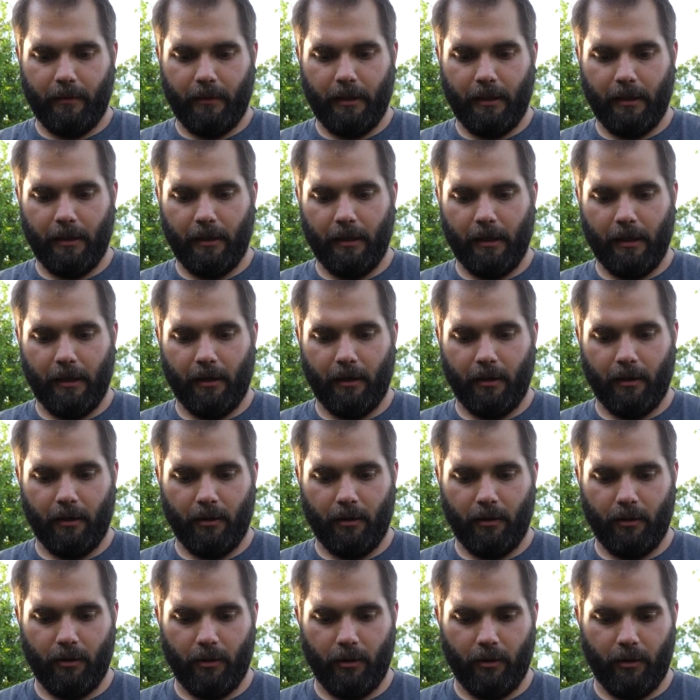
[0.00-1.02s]
And then
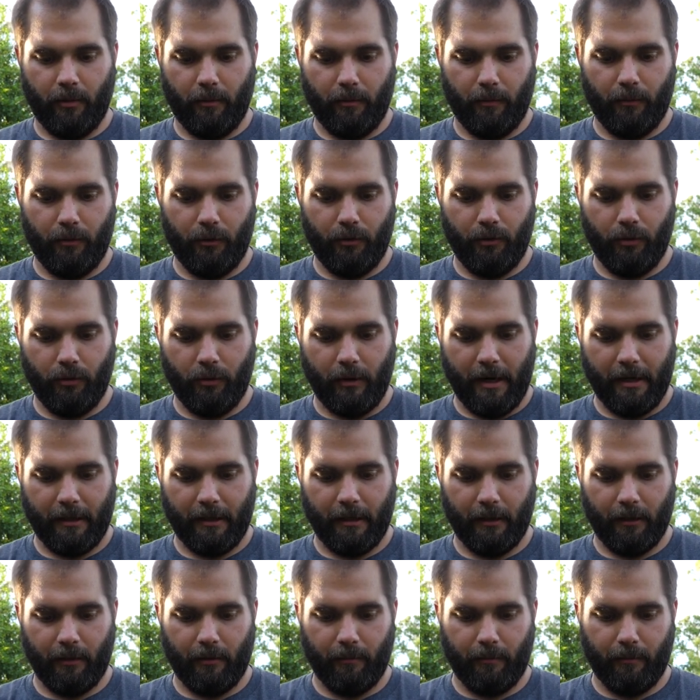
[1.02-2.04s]
you're gonna
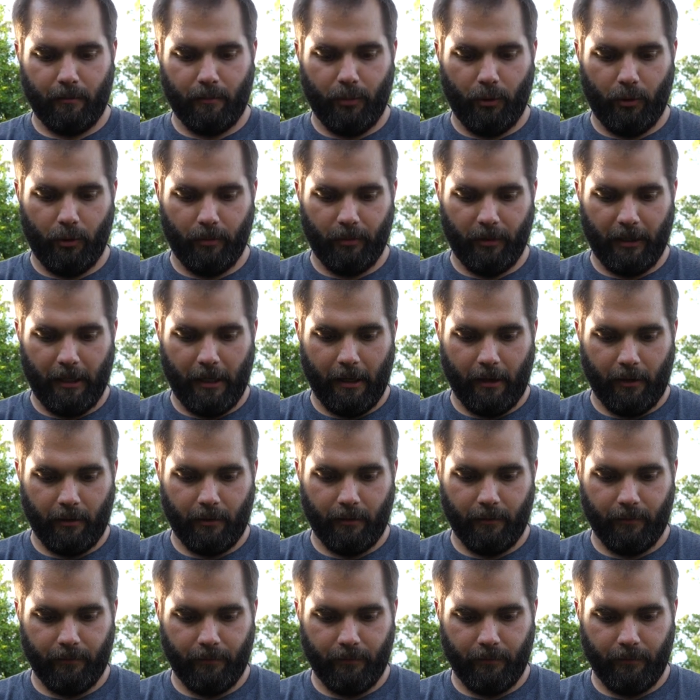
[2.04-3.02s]
dress it, pull them together.